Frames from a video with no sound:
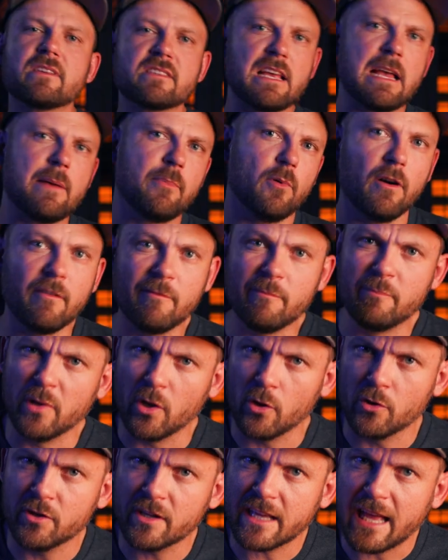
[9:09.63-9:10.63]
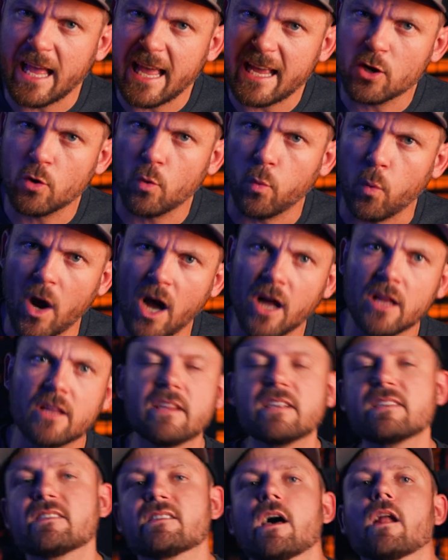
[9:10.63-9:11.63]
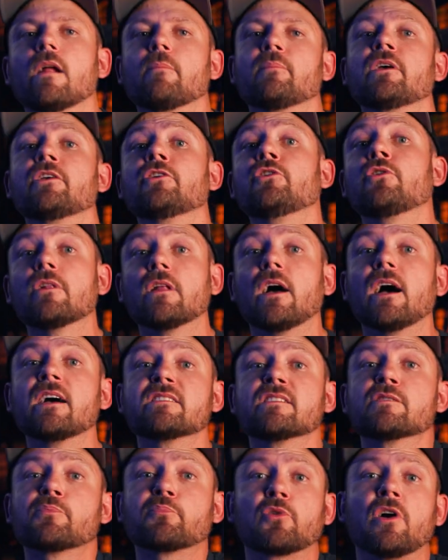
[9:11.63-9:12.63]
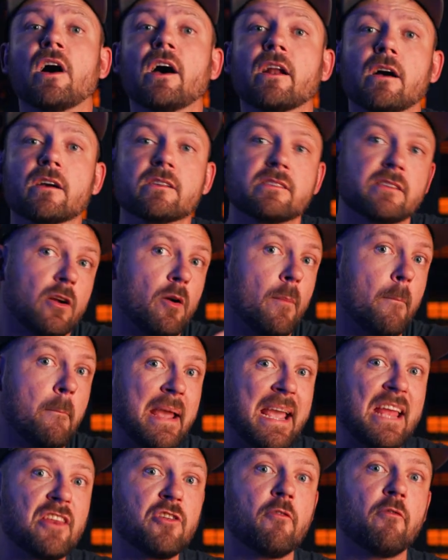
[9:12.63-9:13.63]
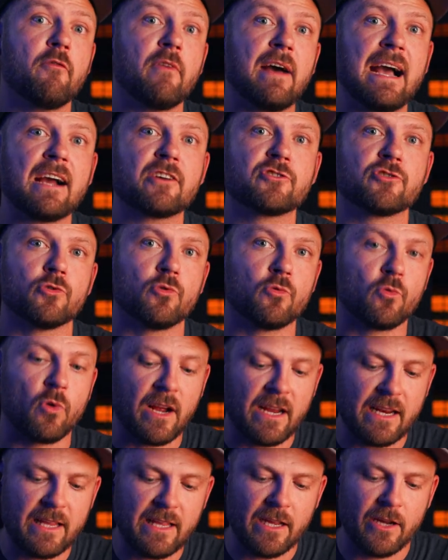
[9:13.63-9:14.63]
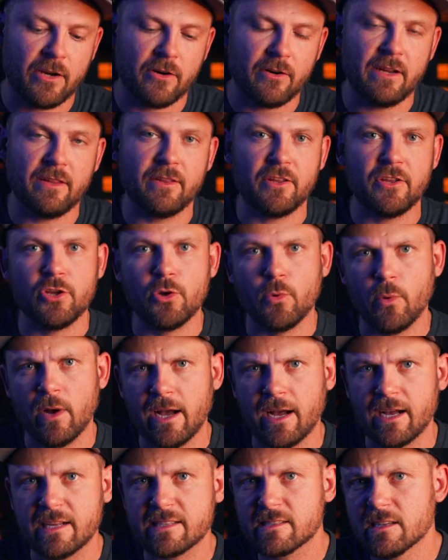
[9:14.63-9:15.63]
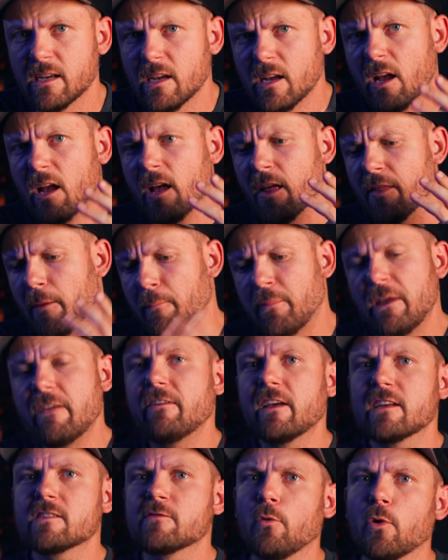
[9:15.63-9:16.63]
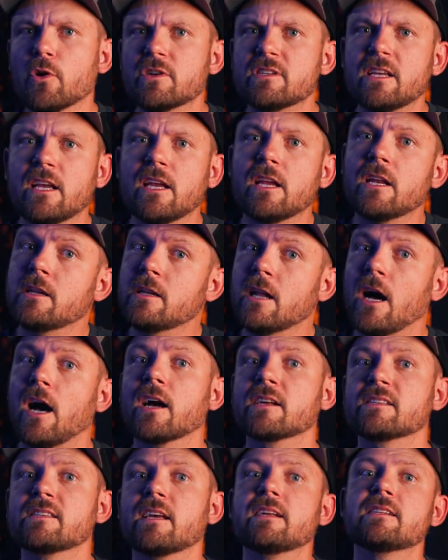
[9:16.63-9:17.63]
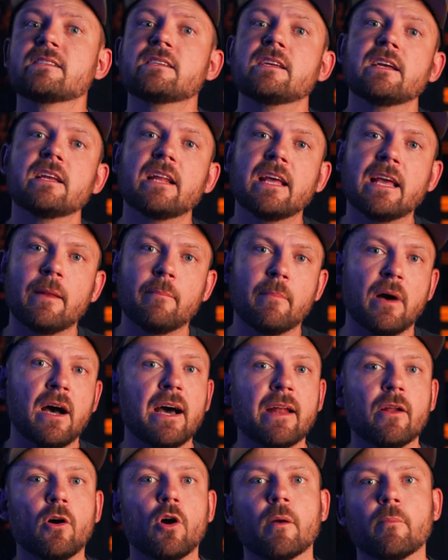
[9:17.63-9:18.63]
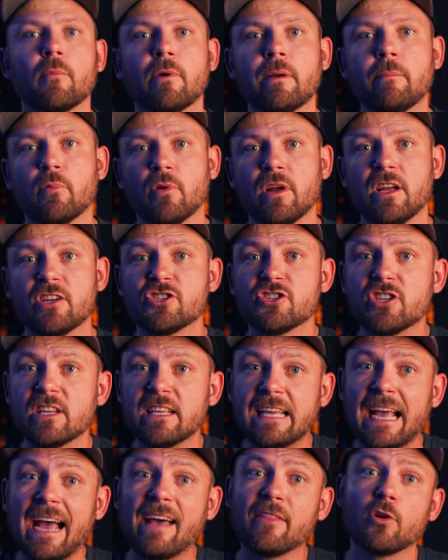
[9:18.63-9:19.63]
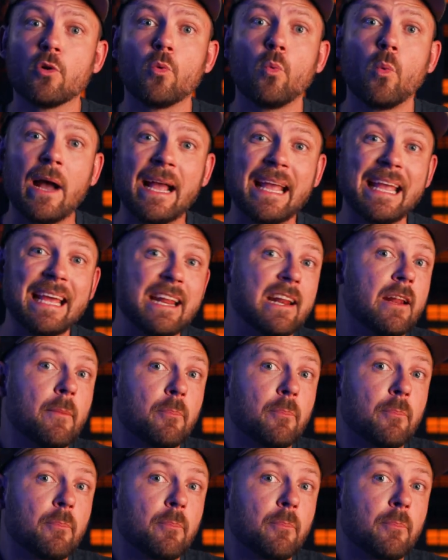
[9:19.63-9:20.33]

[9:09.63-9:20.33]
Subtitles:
example of building a quality setup that utilizes products that are manufactured right here in the US. The PVS-14, NOX18, and Mod Armory bridge together weigh in at